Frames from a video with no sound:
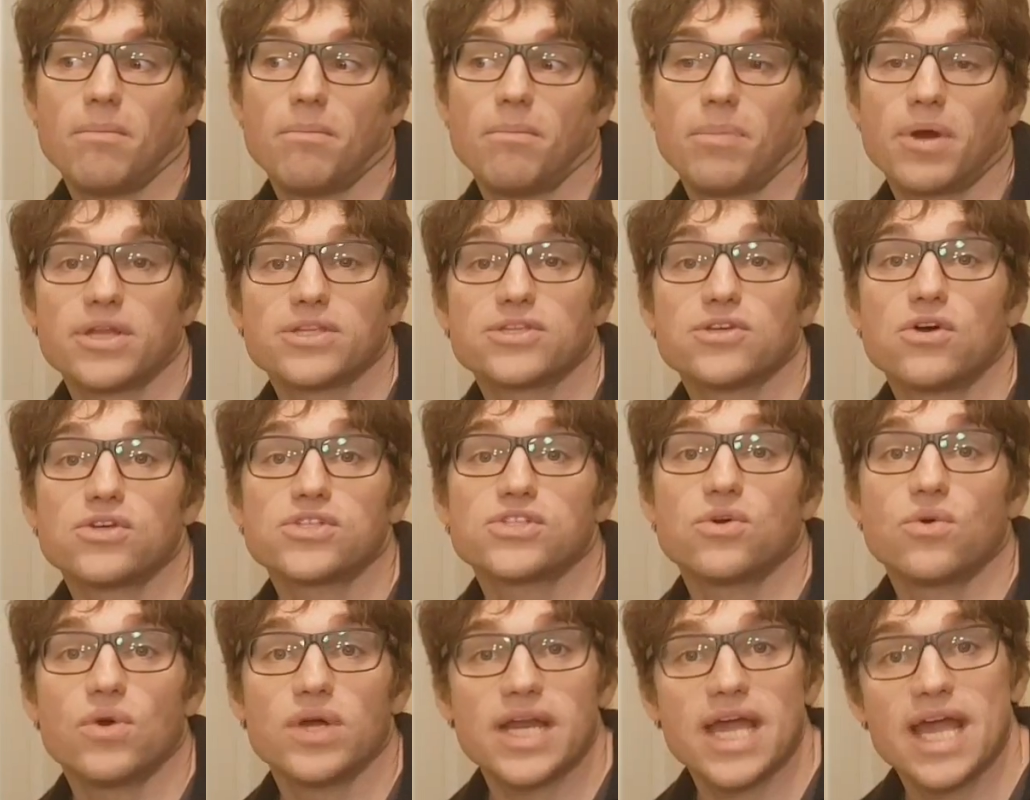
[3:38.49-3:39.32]
But it's
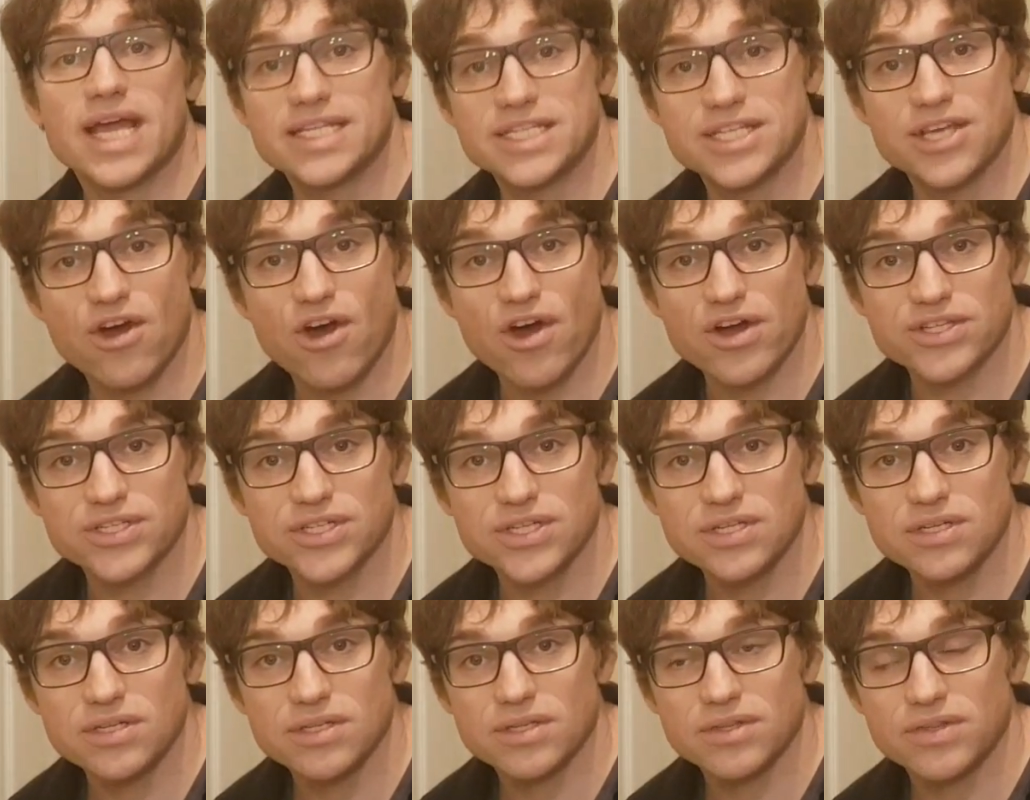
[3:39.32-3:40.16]
also an
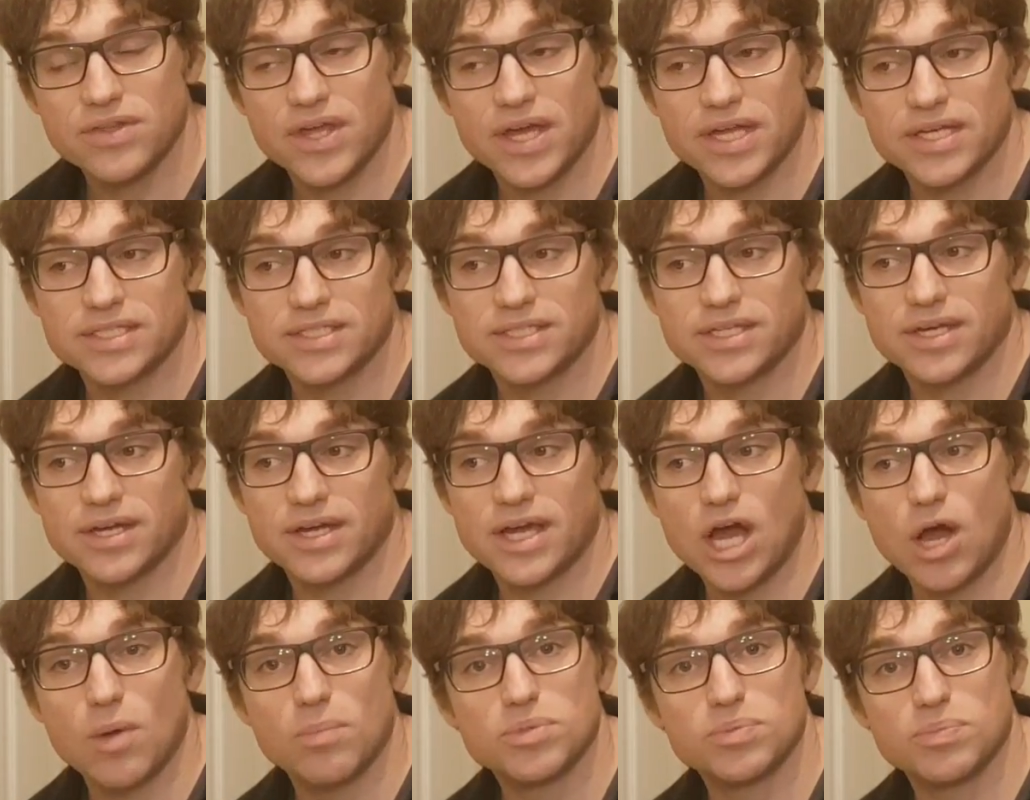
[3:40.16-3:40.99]
antioxidant that
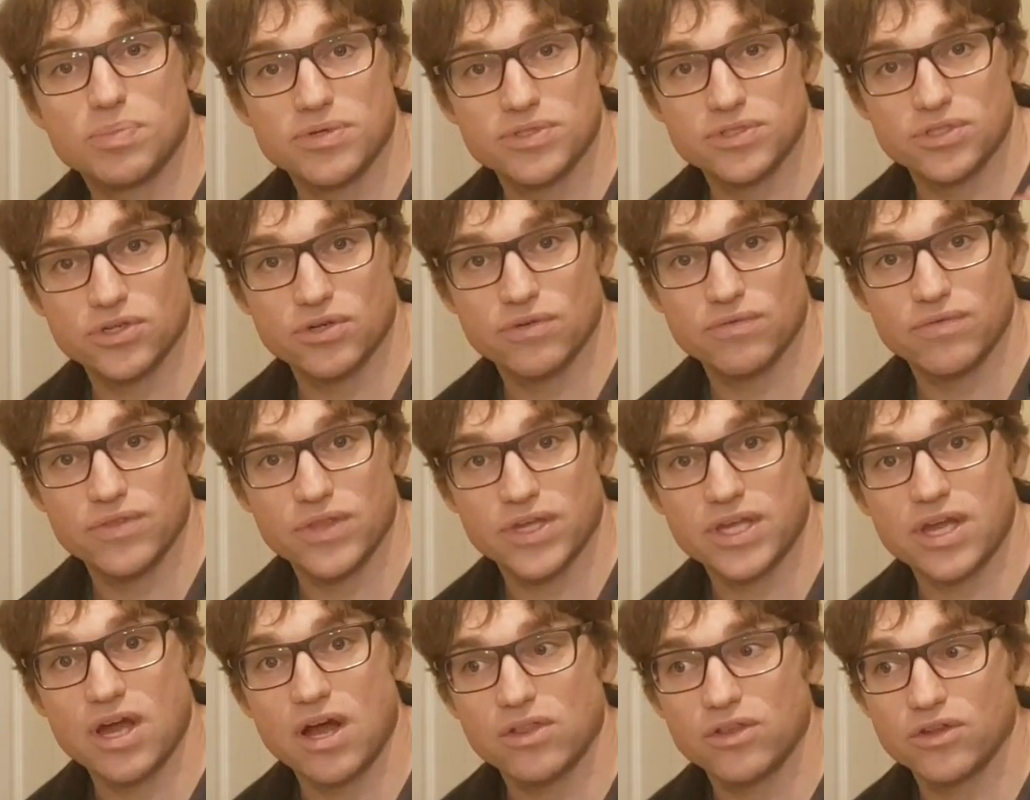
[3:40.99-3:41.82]
helps preserve the
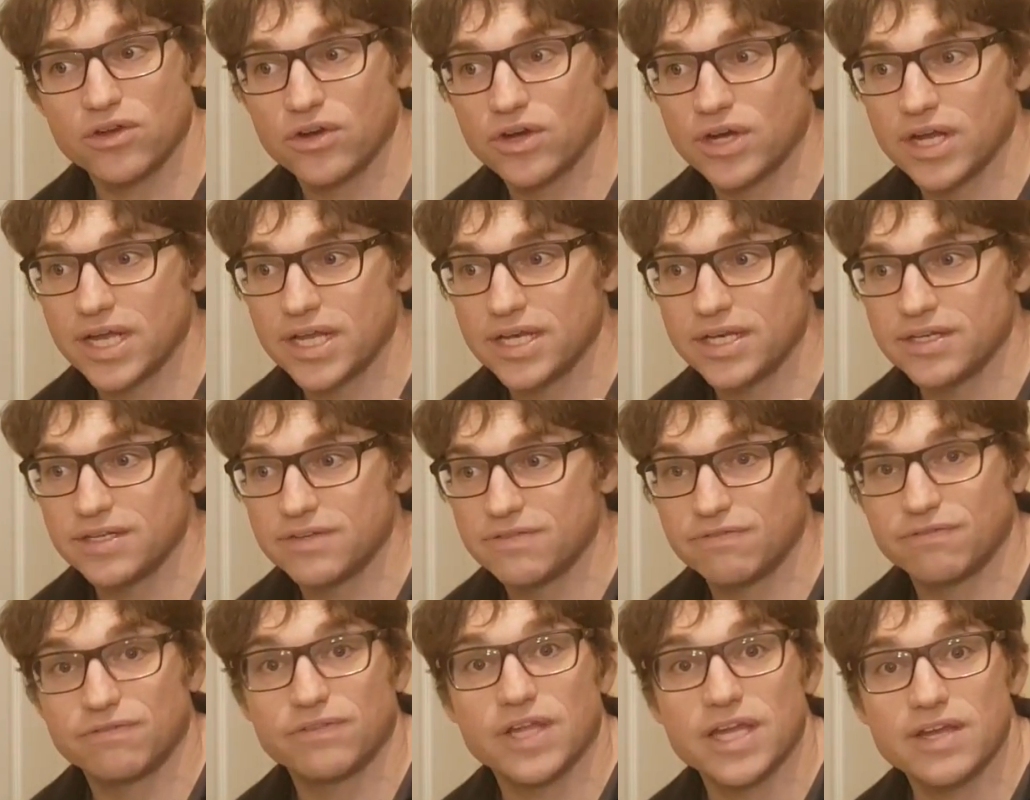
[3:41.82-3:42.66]
color and
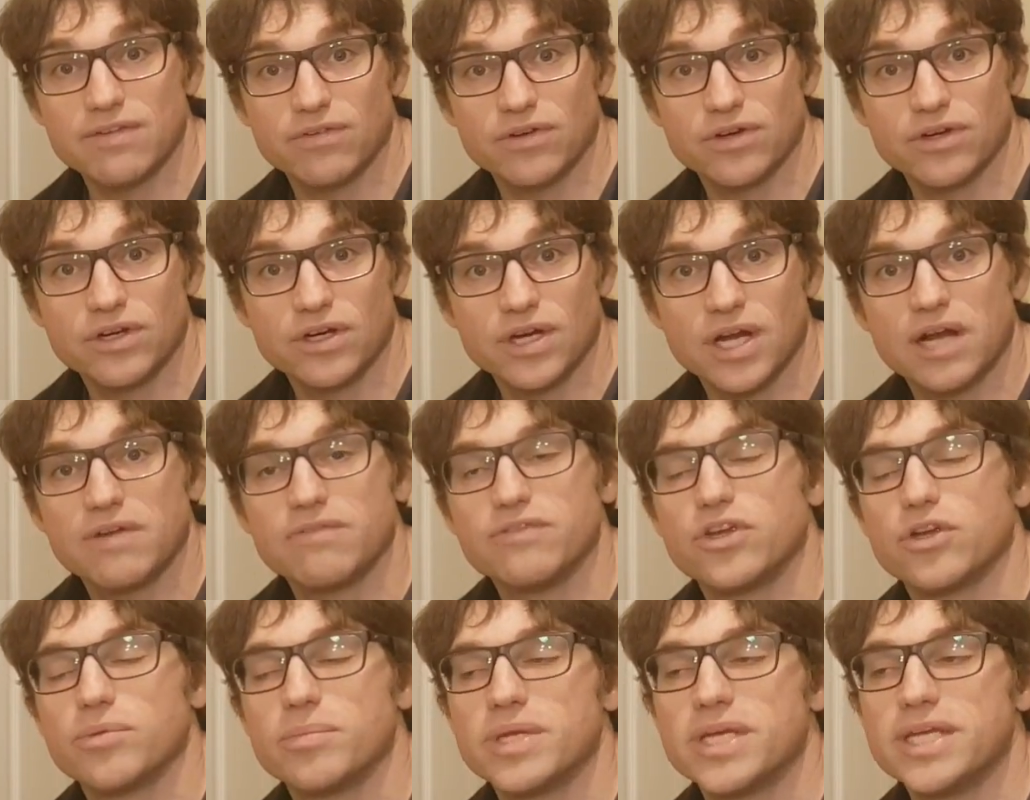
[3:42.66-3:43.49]
flavor
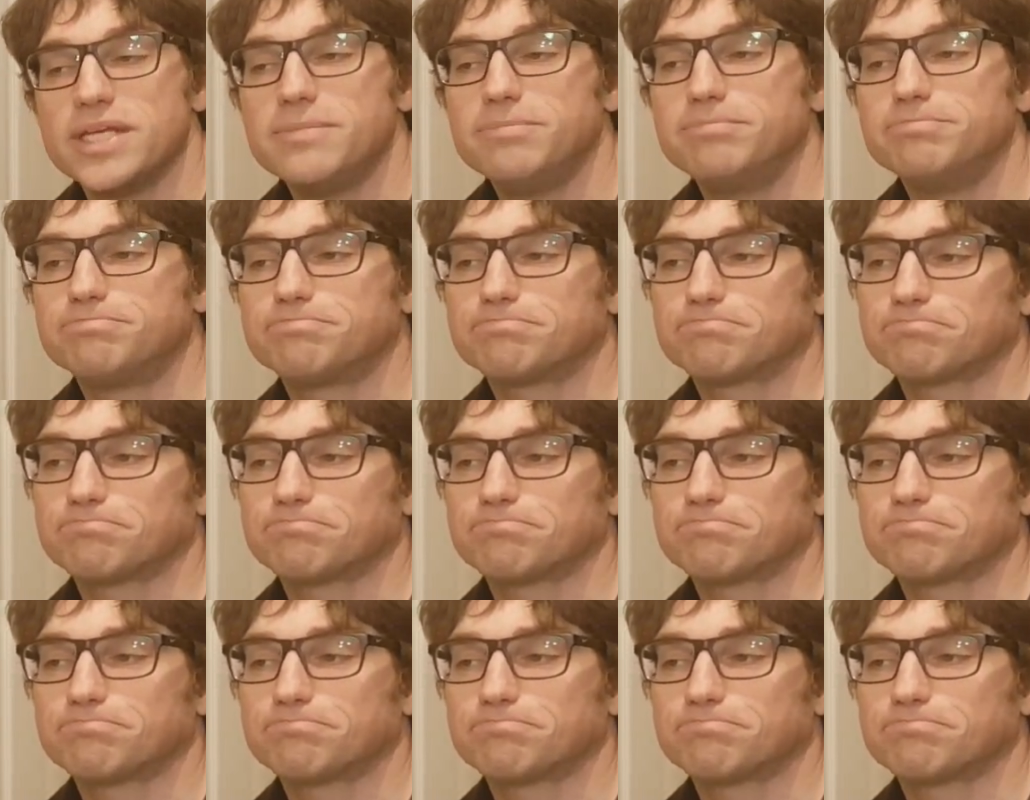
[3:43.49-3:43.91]
of your mead.